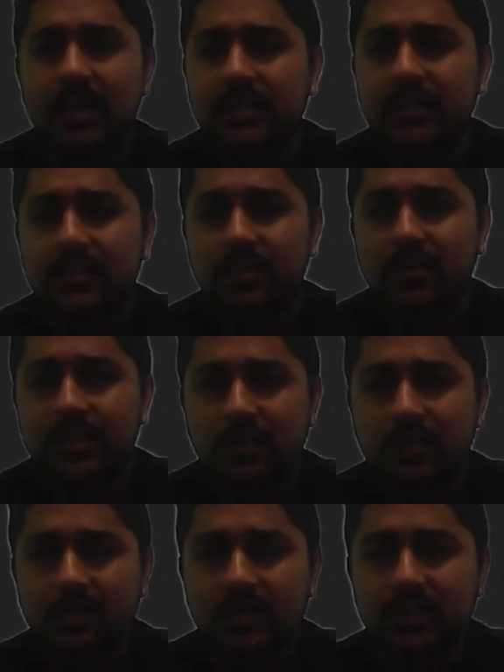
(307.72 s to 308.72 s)

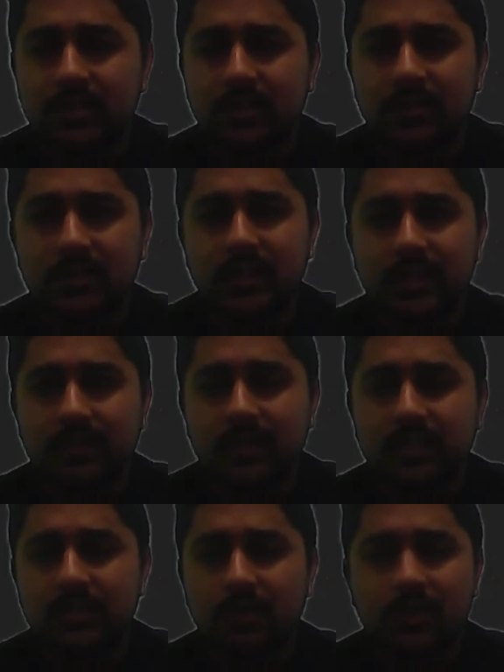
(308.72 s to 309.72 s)

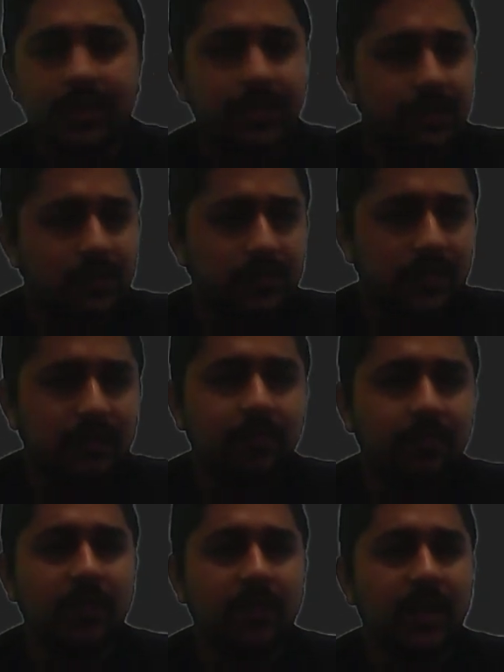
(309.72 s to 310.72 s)
distorting
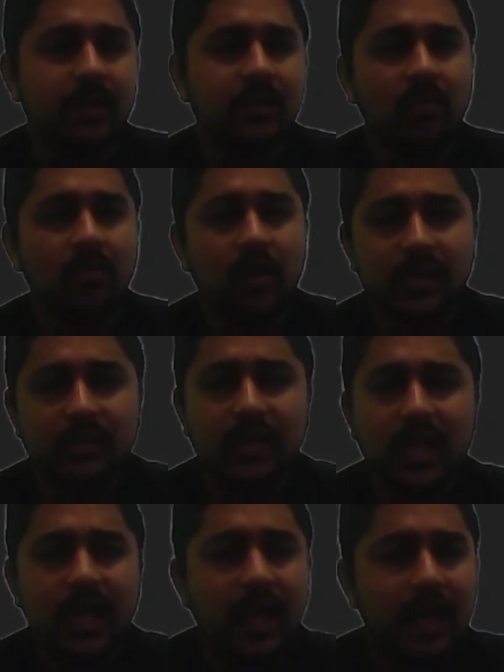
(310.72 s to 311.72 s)
users' mental
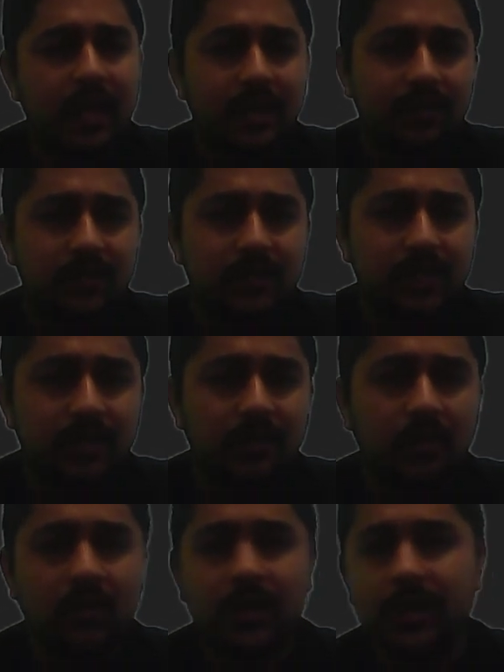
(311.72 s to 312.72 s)
models, and
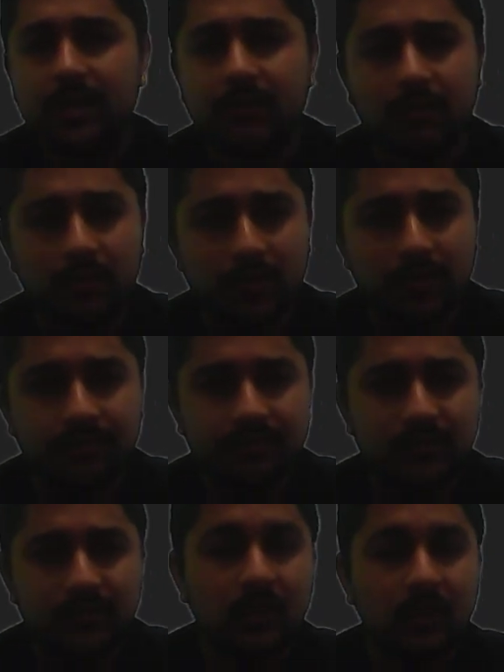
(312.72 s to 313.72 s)
increasing cognitive load.
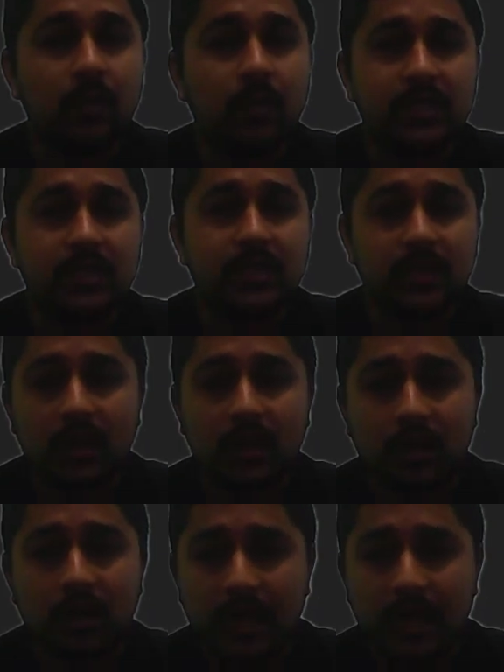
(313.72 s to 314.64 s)
So, which is a